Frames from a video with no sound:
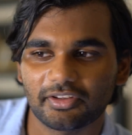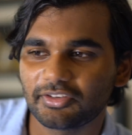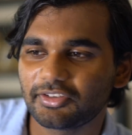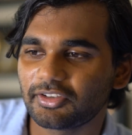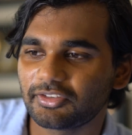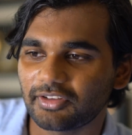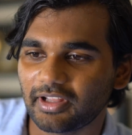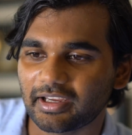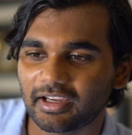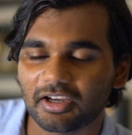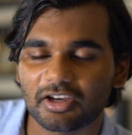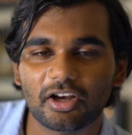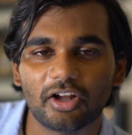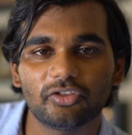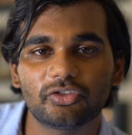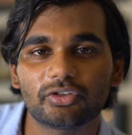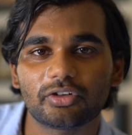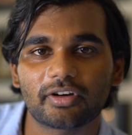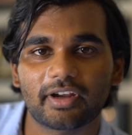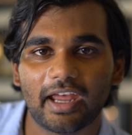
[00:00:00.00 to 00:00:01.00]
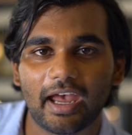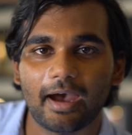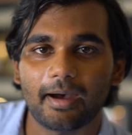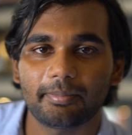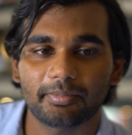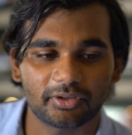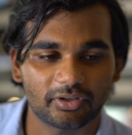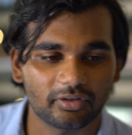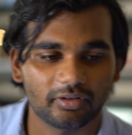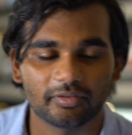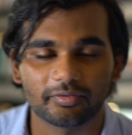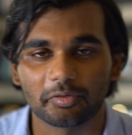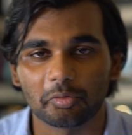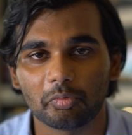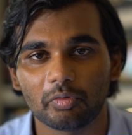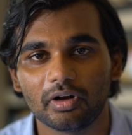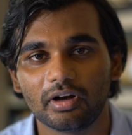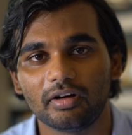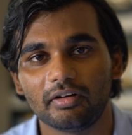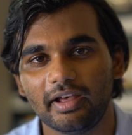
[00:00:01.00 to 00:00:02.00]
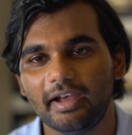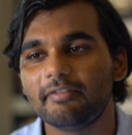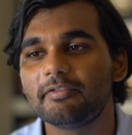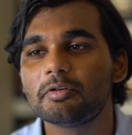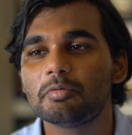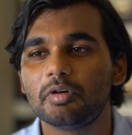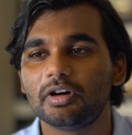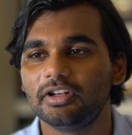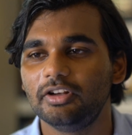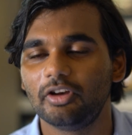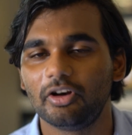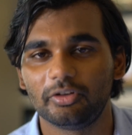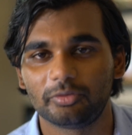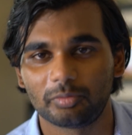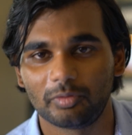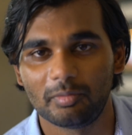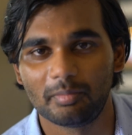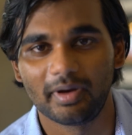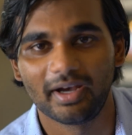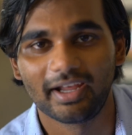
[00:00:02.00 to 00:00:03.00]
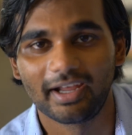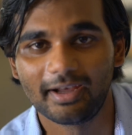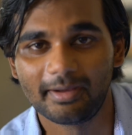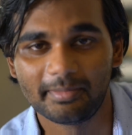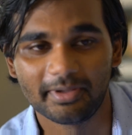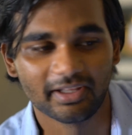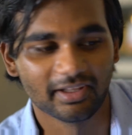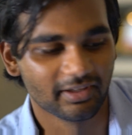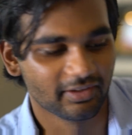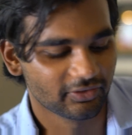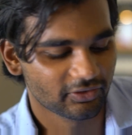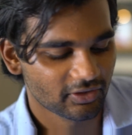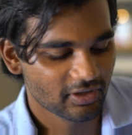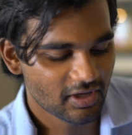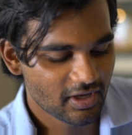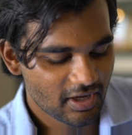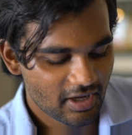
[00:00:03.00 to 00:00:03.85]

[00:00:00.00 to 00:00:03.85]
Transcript: This is like cultural capital of the world. Everyone knows what Miami is.